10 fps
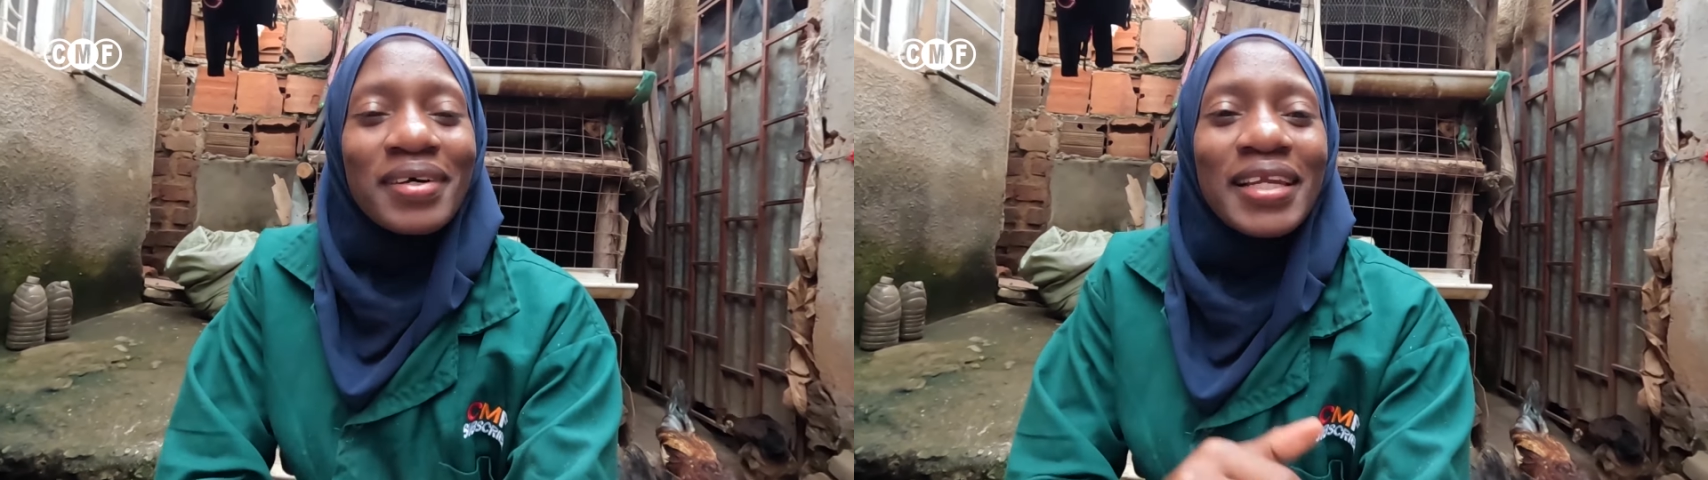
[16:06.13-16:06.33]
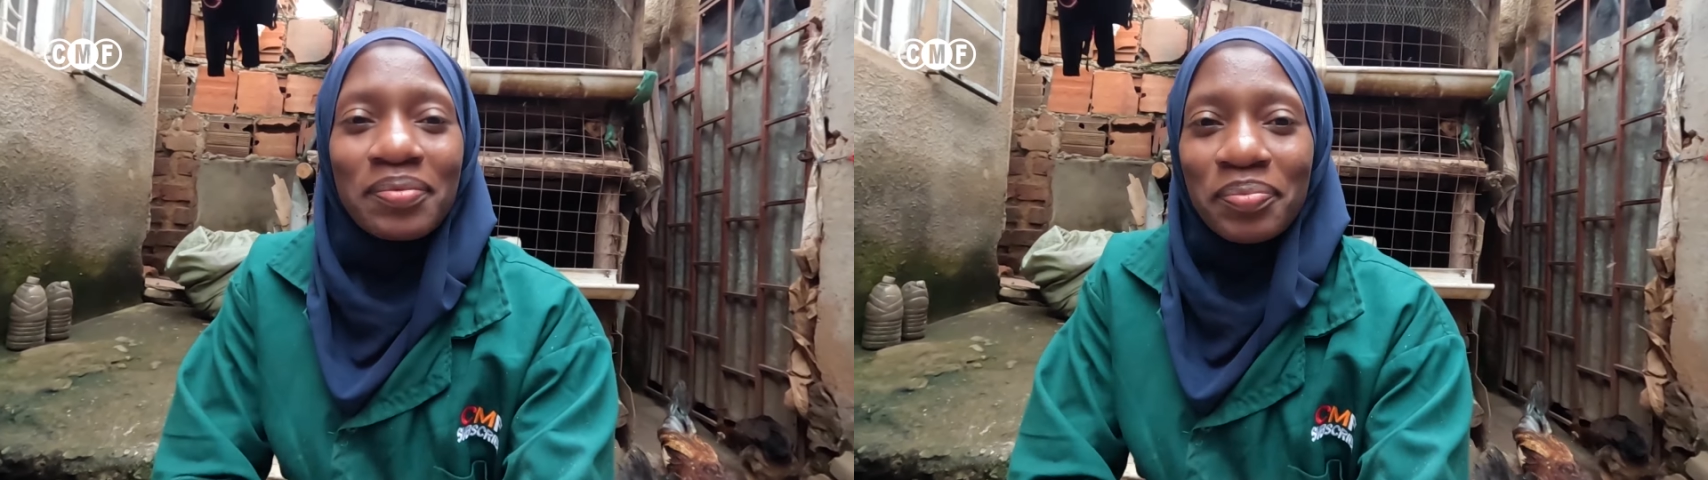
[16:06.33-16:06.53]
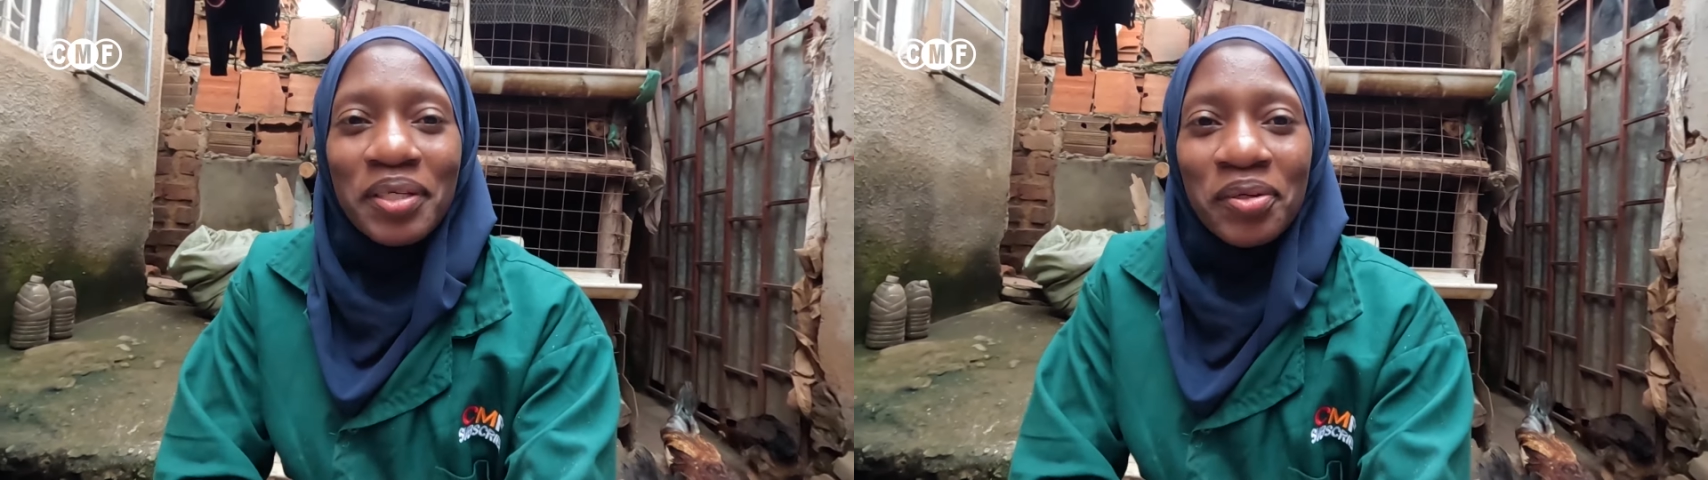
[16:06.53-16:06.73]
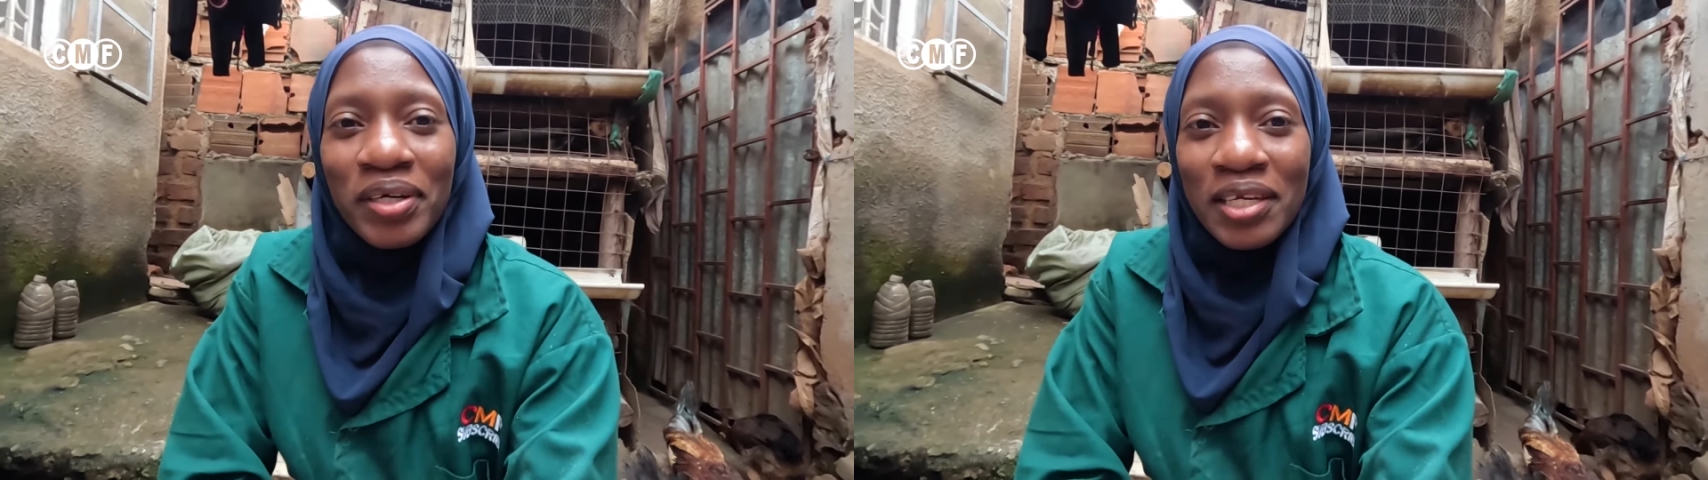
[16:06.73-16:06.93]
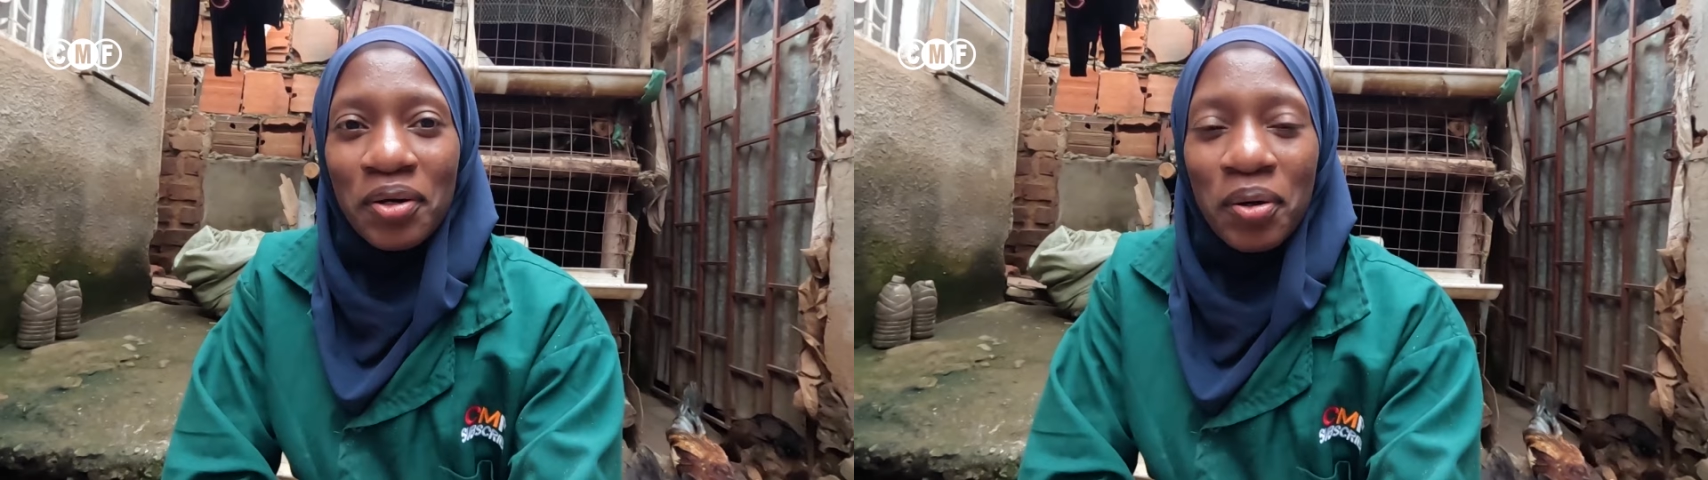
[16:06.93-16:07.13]
let me know
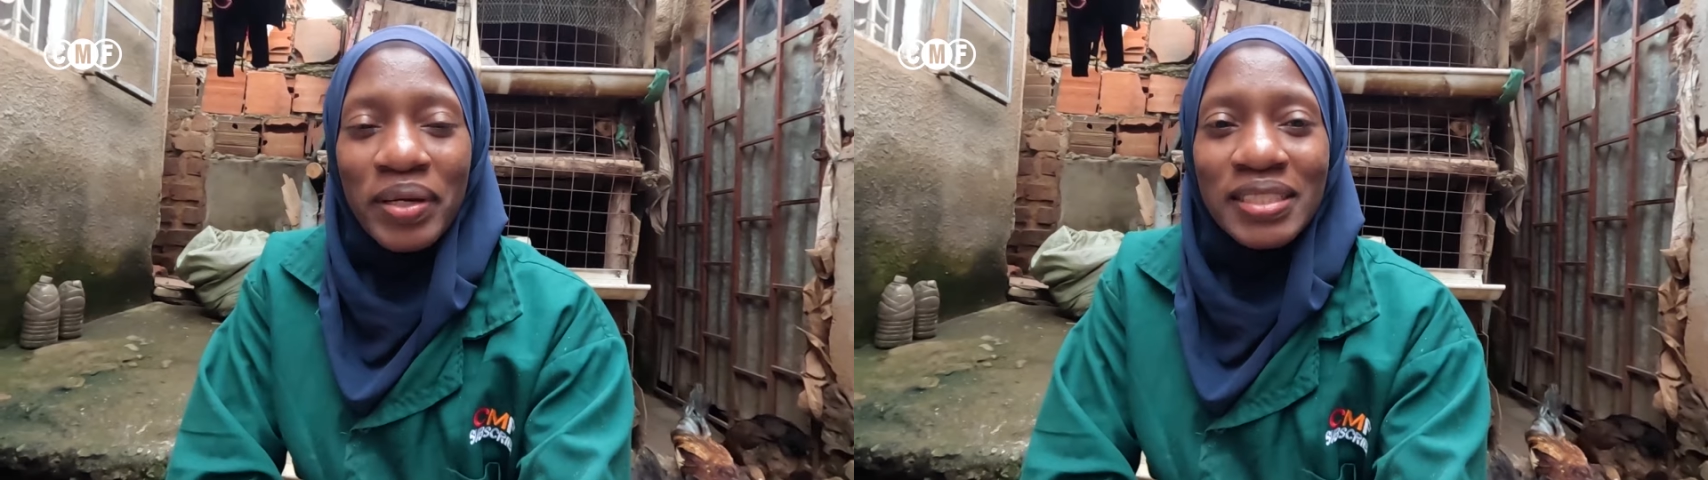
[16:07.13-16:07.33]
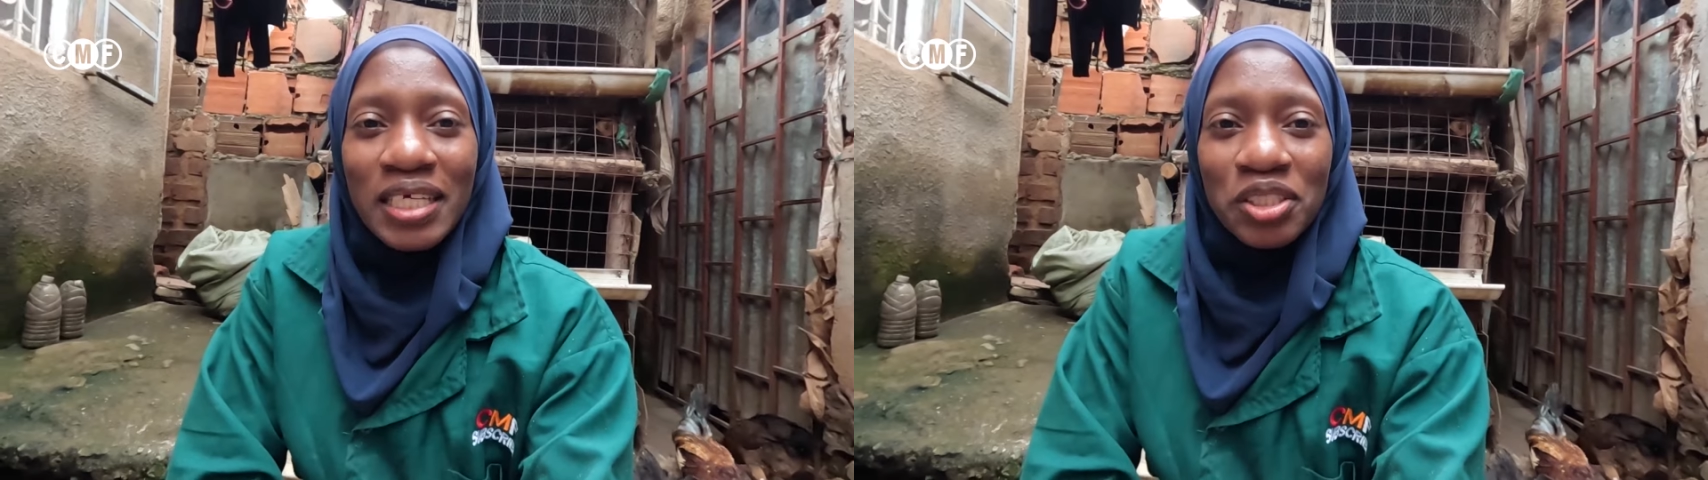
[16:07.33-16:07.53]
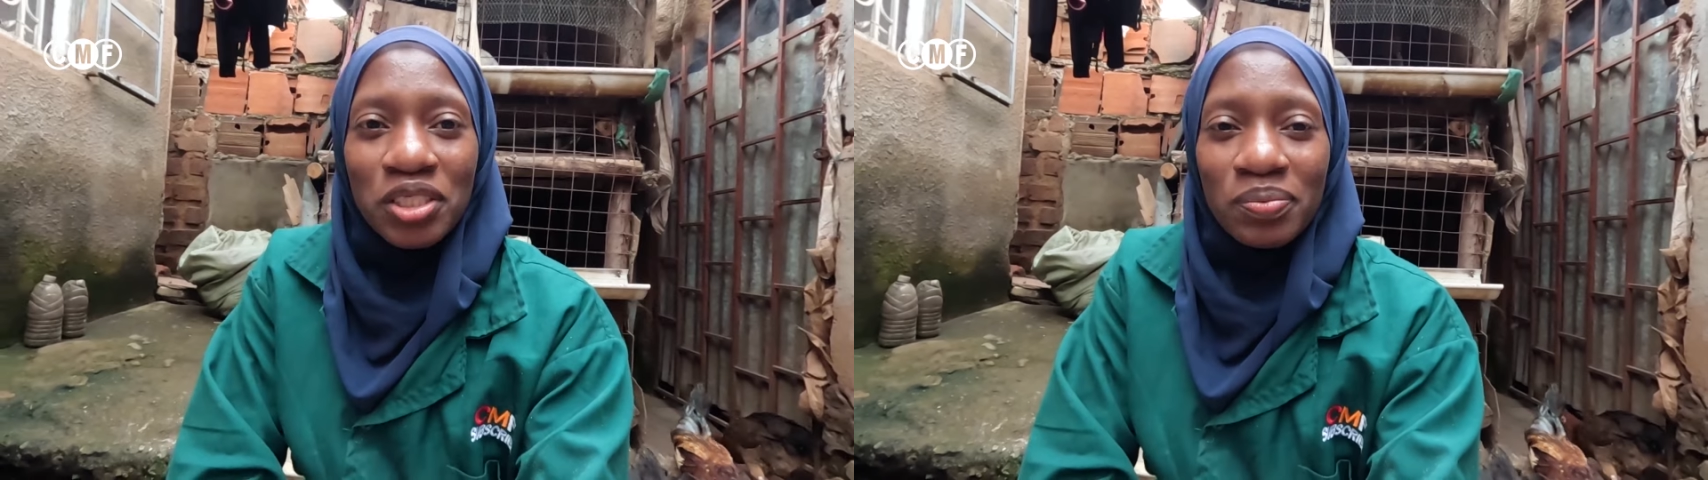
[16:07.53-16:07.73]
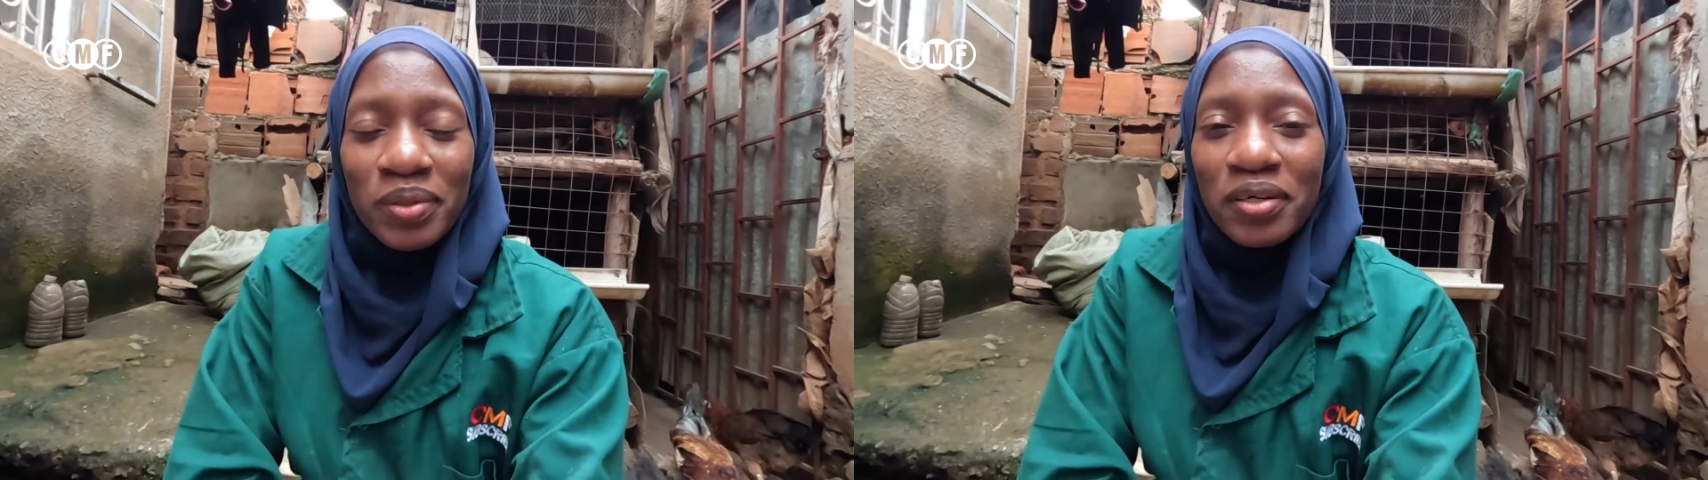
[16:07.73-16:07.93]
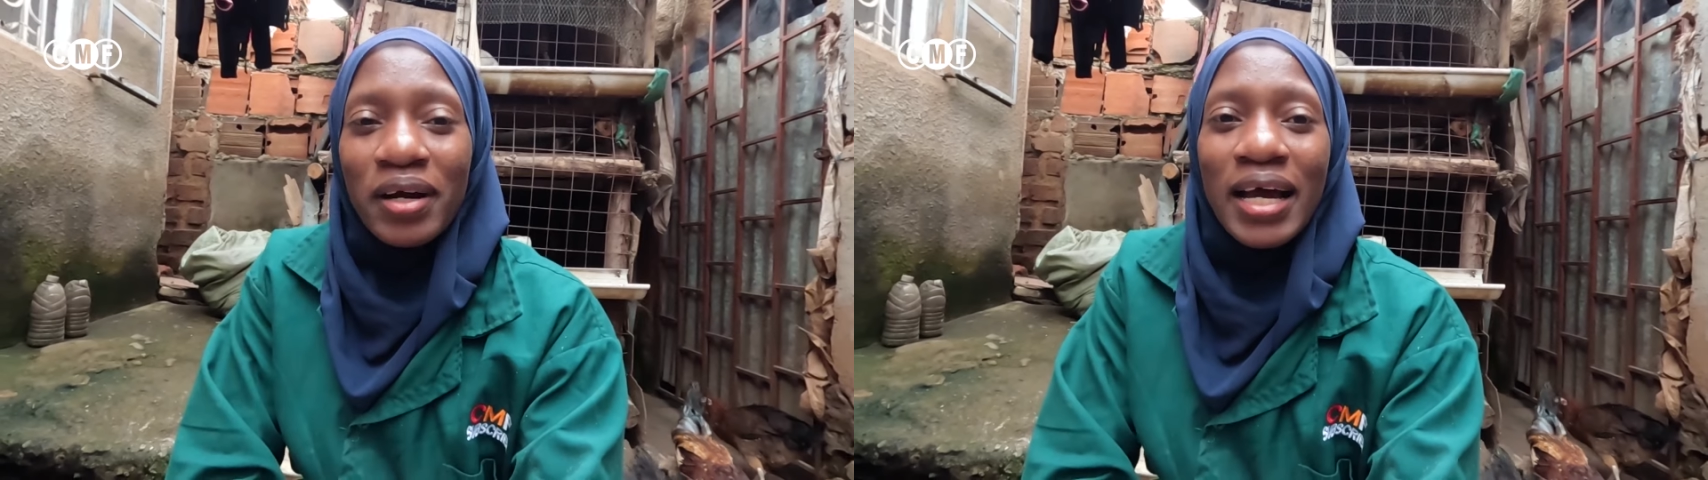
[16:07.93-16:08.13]
in the comment section below.